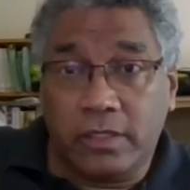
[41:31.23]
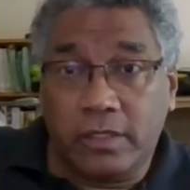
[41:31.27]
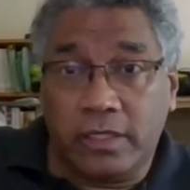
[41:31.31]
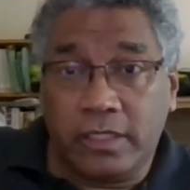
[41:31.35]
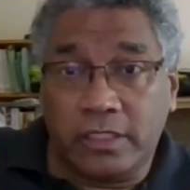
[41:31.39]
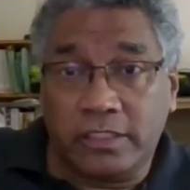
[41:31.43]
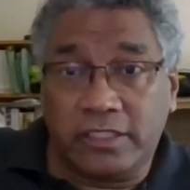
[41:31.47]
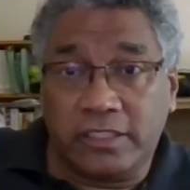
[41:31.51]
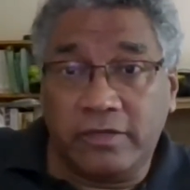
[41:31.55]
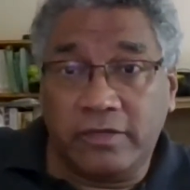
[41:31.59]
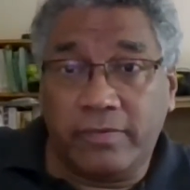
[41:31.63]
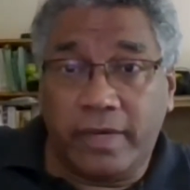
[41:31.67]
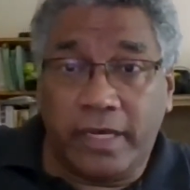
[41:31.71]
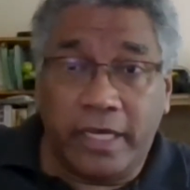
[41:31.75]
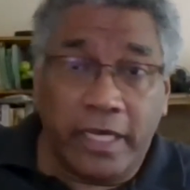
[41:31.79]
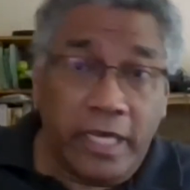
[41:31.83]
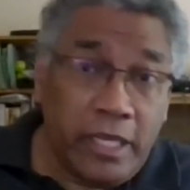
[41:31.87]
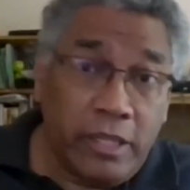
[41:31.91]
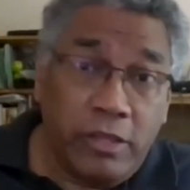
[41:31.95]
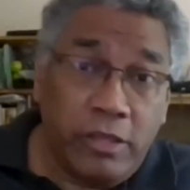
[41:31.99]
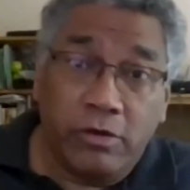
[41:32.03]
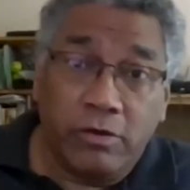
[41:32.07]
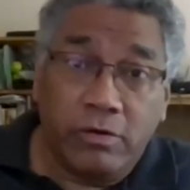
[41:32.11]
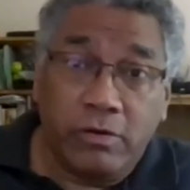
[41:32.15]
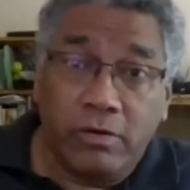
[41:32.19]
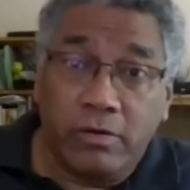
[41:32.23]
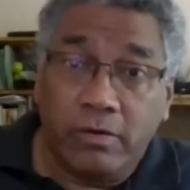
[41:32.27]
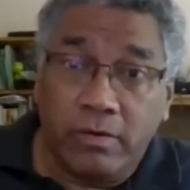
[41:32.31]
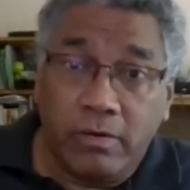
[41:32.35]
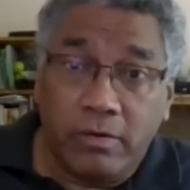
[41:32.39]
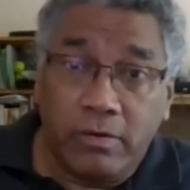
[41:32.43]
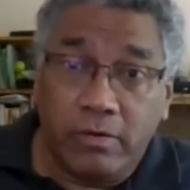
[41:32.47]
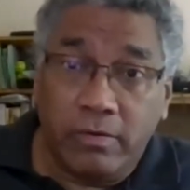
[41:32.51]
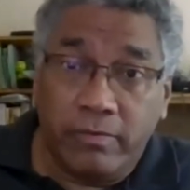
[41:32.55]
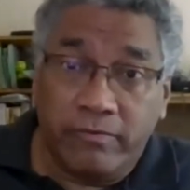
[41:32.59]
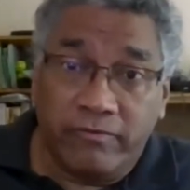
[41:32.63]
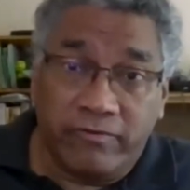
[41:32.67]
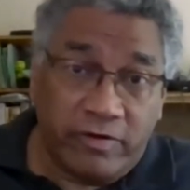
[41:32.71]

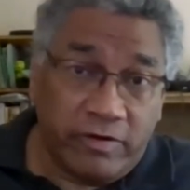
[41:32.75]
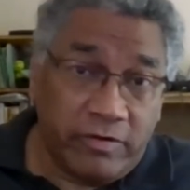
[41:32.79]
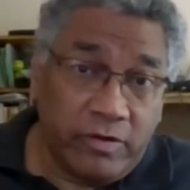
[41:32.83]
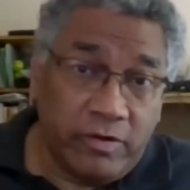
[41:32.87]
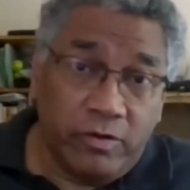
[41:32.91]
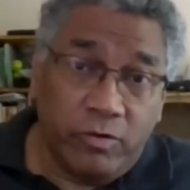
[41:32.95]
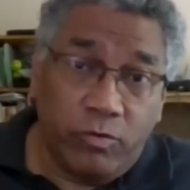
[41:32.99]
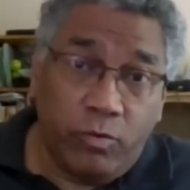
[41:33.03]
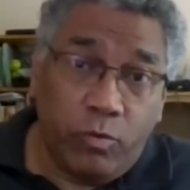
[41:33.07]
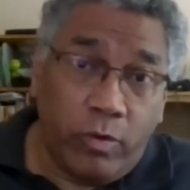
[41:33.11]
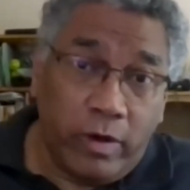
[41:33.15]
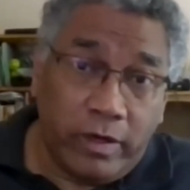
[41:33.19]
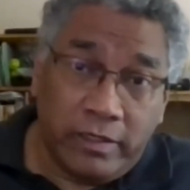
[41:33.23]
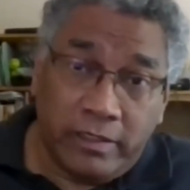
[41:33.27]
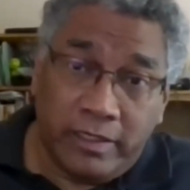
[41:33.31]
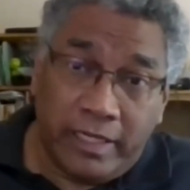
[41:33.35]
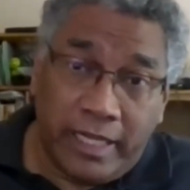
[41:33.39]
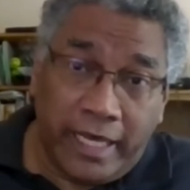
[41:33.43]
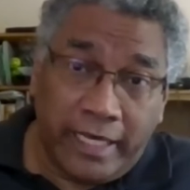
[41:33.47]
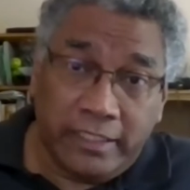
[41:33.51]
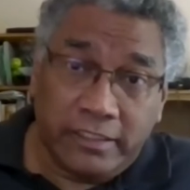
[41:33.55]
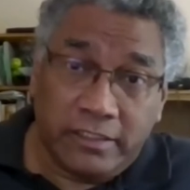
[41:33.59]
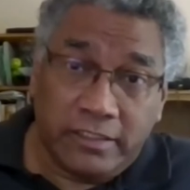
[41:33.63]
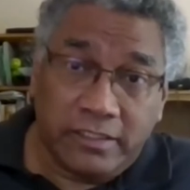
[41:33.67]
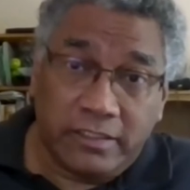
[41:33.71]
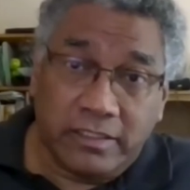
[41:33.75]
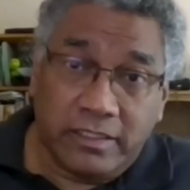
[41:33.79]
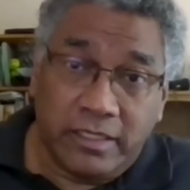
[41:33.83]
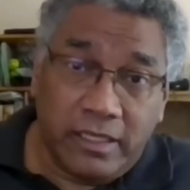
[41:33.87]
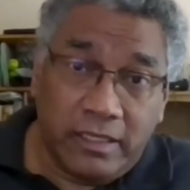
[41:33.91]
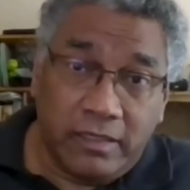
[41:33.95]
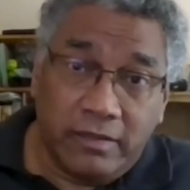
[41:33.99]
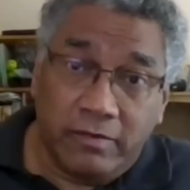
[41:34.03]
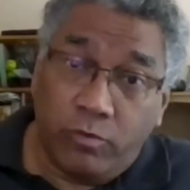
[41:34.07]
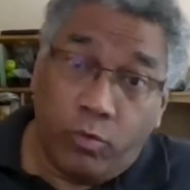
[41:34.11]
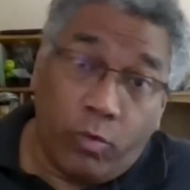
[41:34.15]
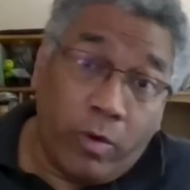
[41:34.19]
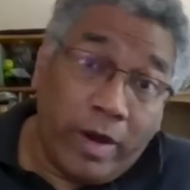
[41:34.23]
Cibaeño, very
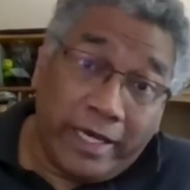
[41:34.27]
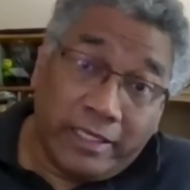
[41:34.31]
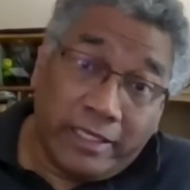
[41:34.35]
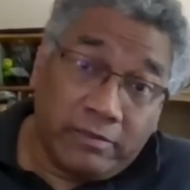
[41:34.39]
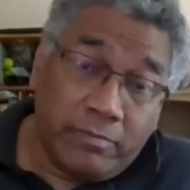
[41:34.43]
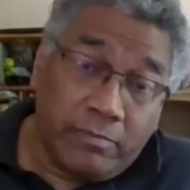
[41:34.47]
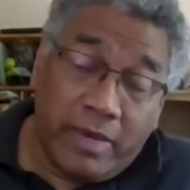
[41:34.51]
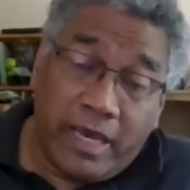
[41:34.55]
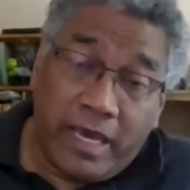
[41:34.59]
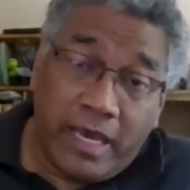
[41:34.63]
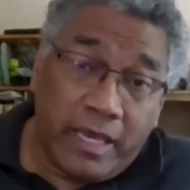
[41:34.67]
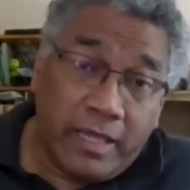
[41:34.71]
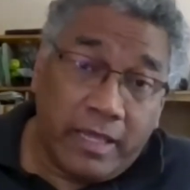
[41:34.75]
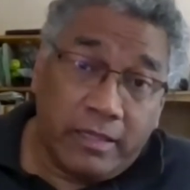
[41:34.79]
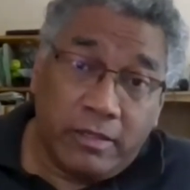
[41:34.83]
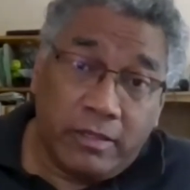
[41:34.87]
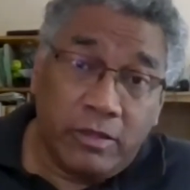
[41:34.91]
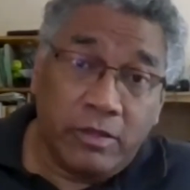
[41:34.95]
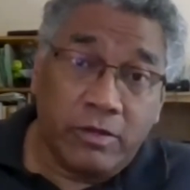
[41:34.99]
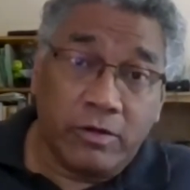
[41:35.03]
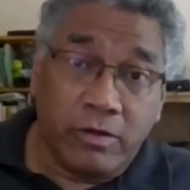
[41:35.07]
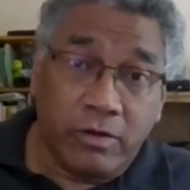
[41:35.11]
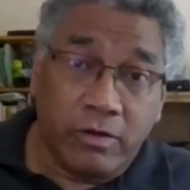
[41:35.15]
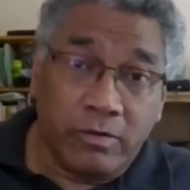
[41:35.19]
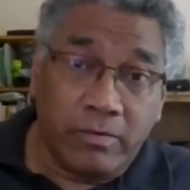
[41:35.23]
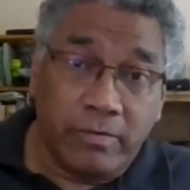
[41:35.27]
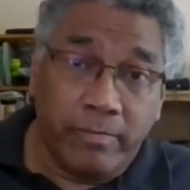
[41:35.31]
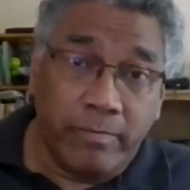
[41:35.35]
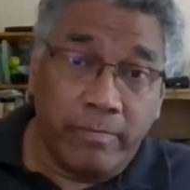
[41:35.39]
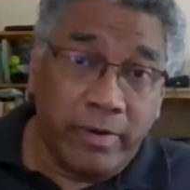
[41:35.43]
light-skinned white man, you know,